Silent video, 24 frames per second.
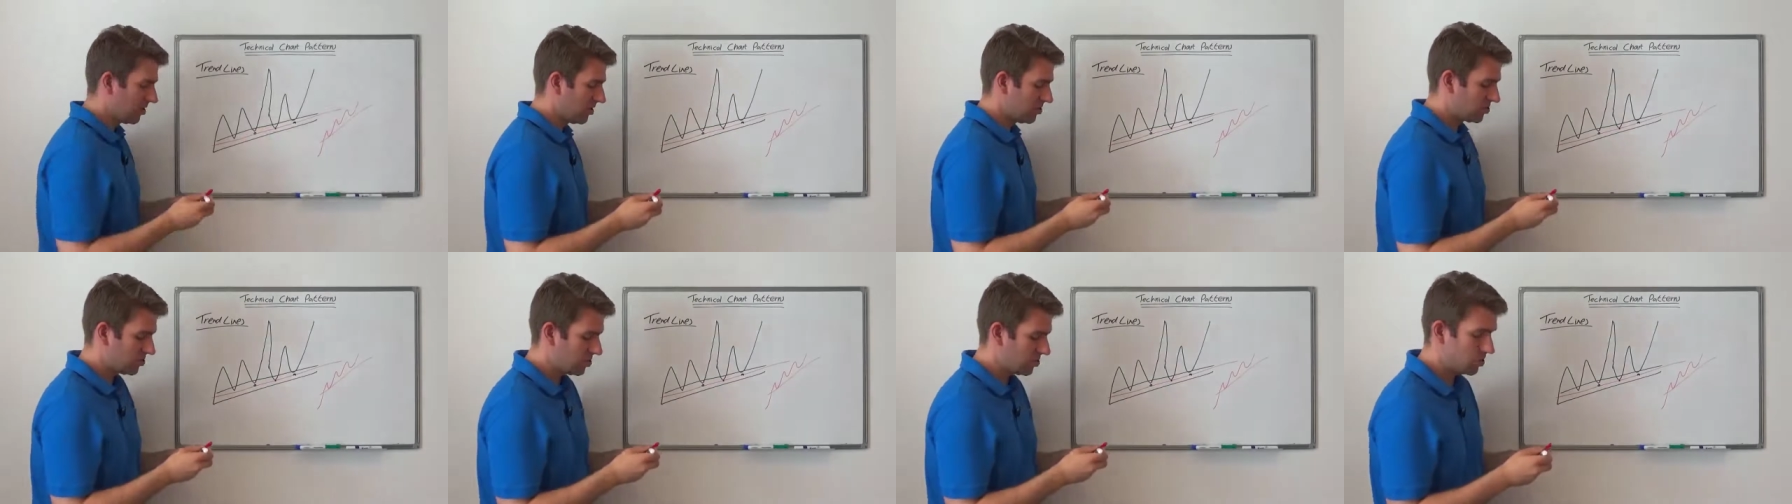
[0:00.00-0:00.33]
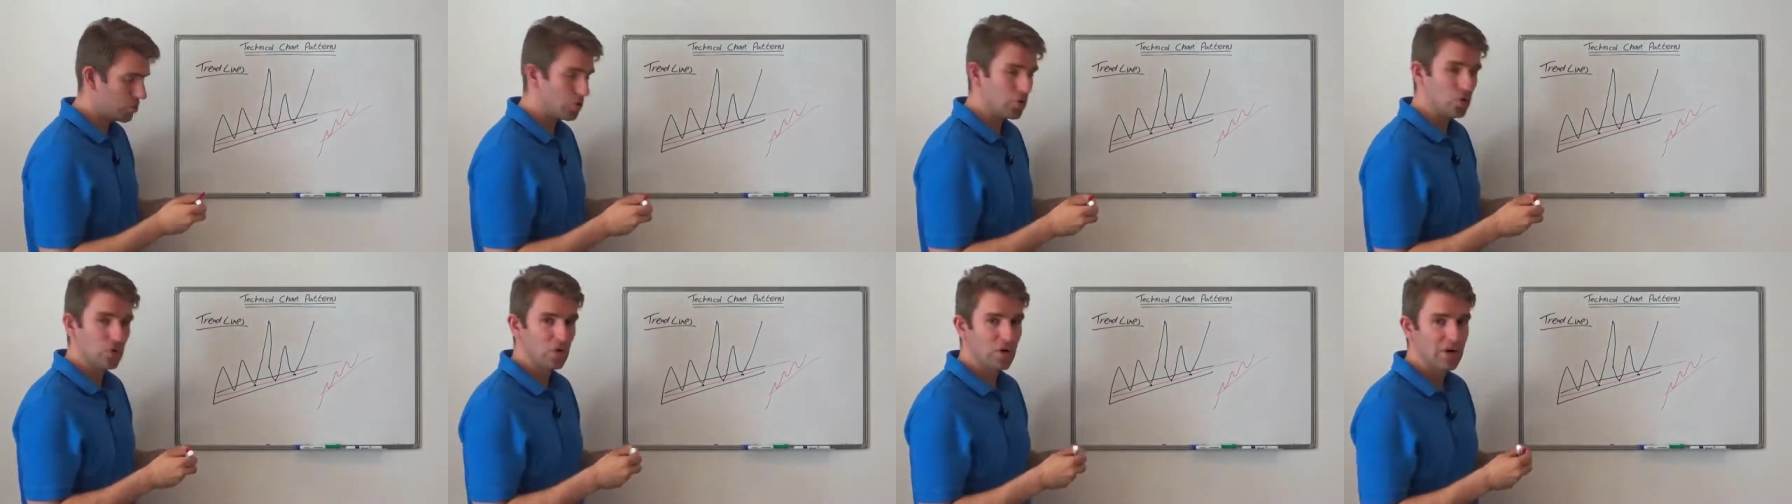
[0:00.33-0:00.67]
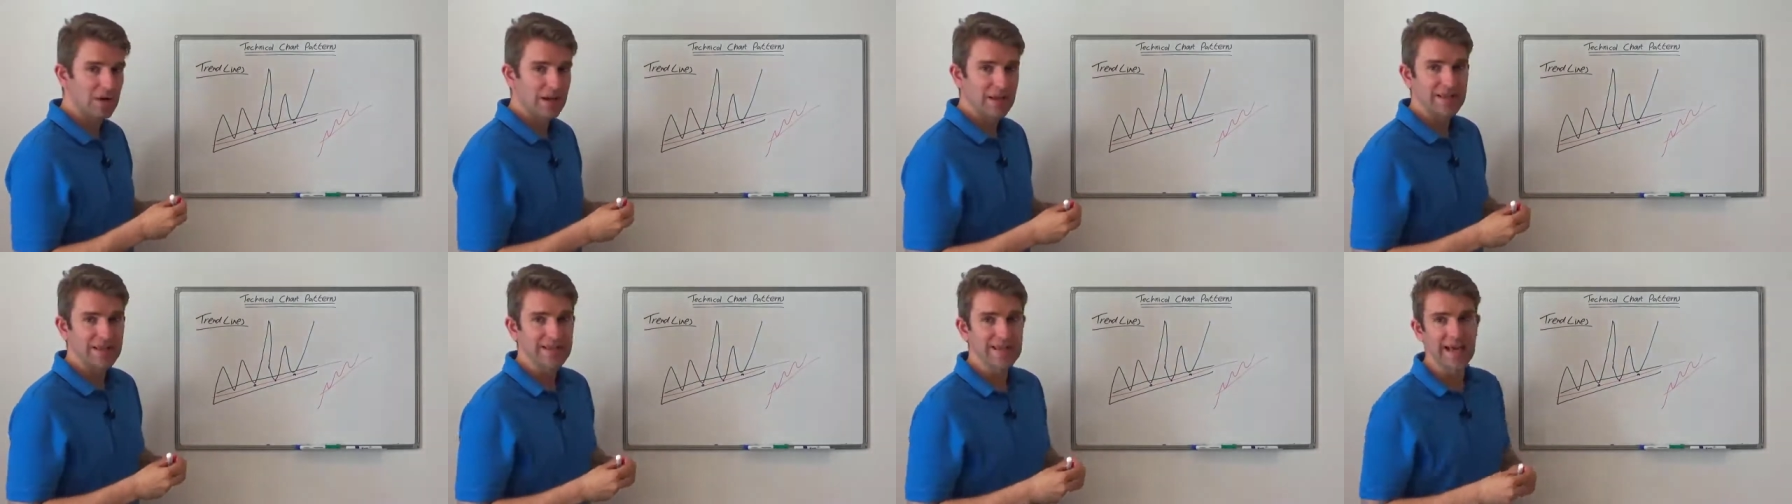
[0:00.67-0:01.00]
to
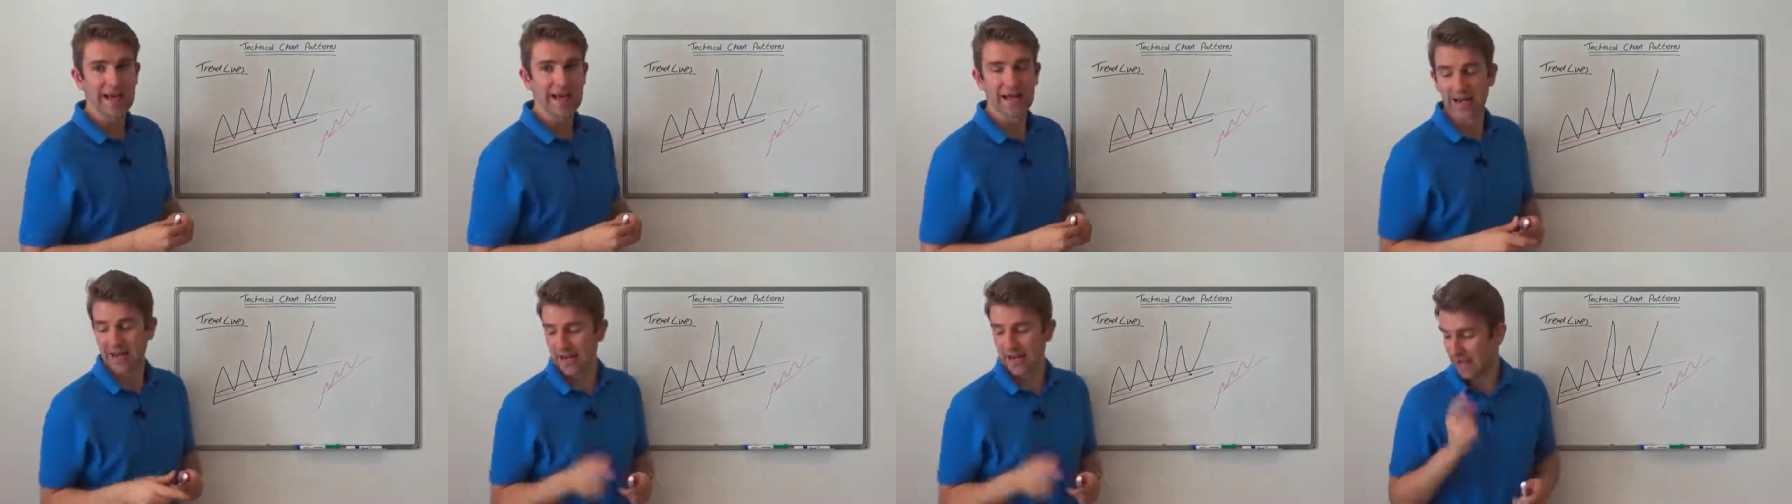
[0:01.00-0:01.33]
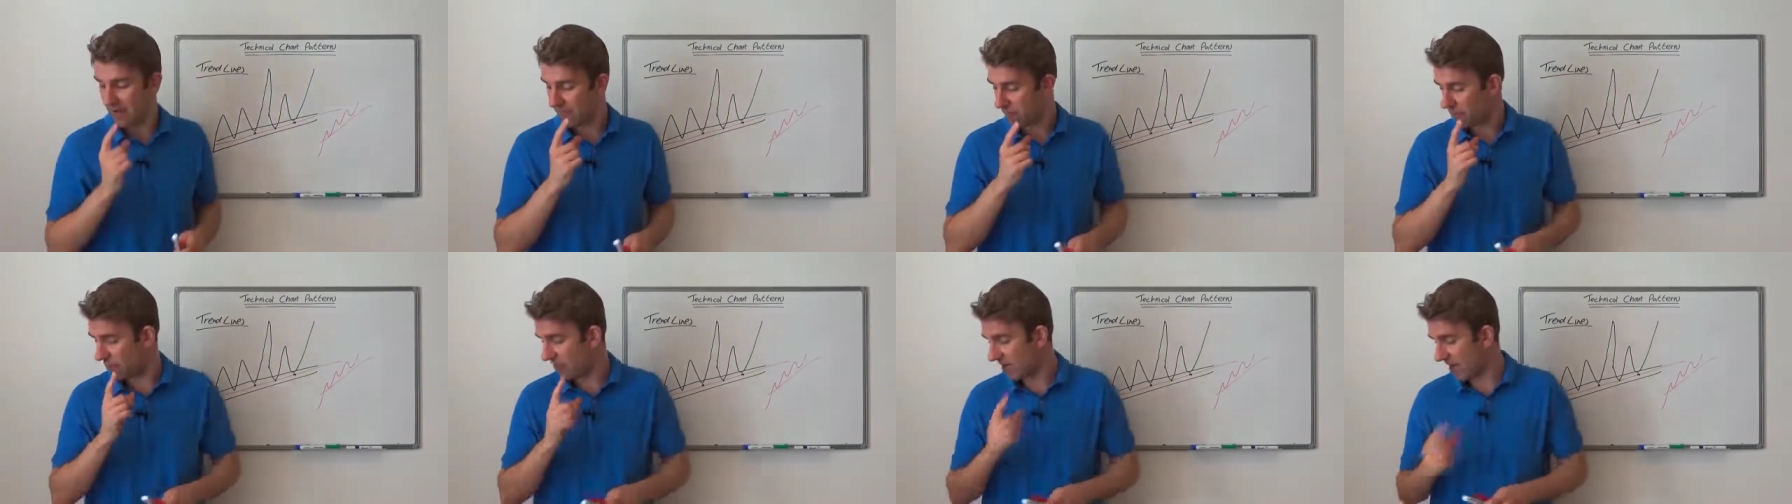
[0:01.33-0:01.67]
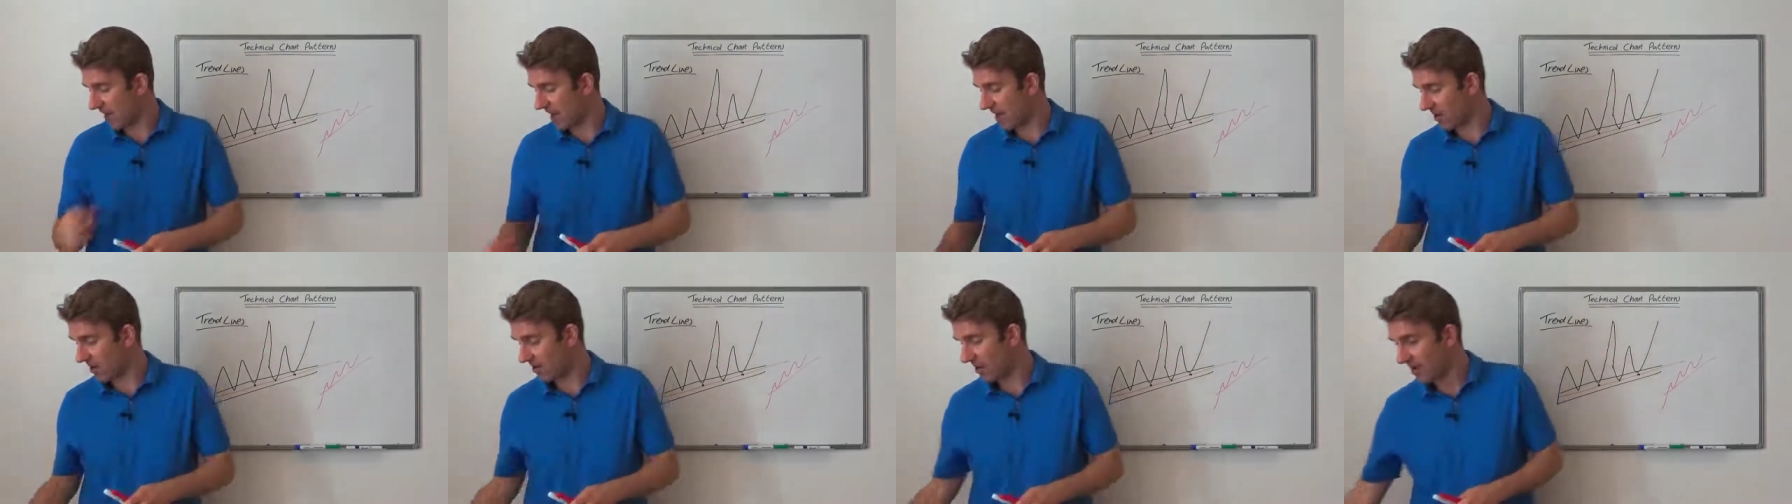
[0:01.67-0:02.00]
that level.
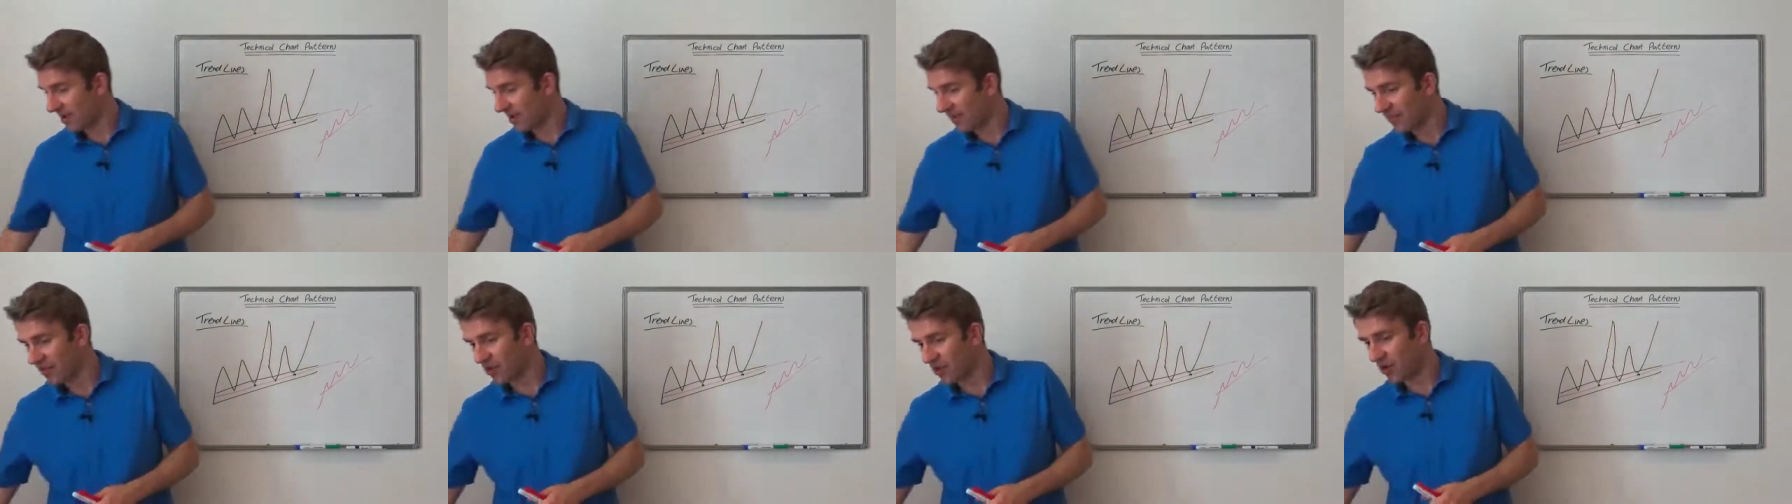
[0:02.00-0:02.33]
Now, the